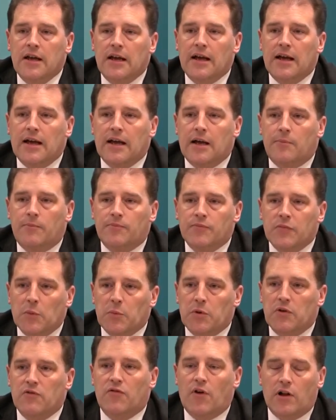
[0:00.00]

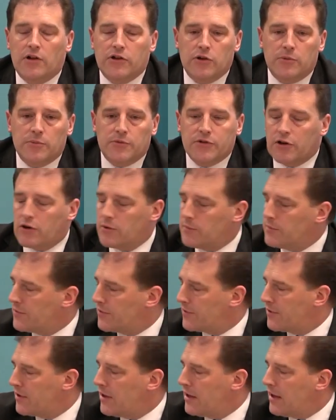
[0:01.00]
But in volume
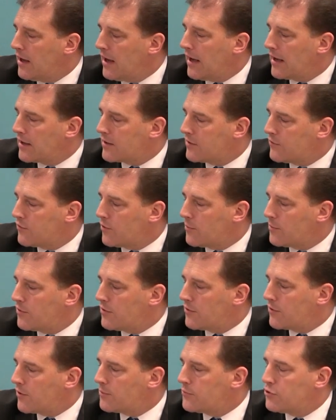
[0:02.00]
terms, consumption
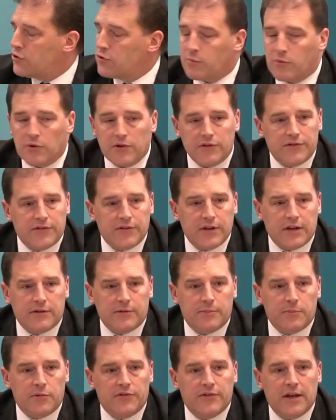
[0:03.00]
is up
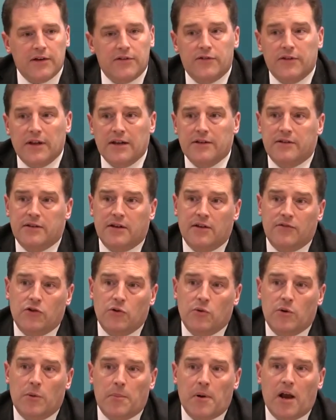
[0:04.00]
2.6%. So that gives you
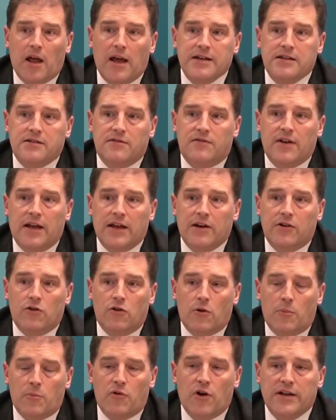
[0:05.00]
an implied deflator or
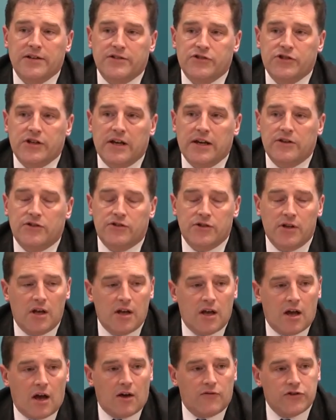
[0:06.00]
a price change
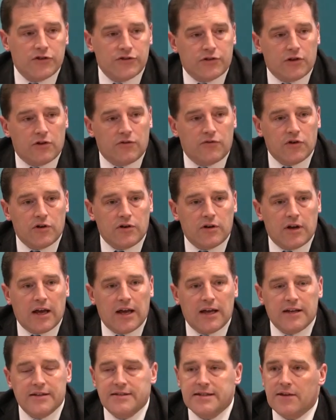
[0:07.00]
of just over
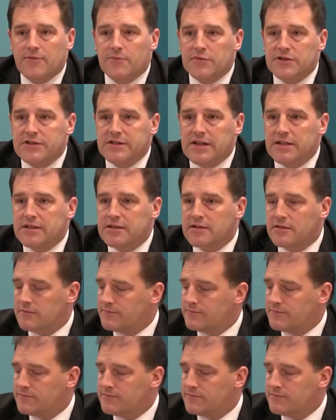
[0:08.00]
7%.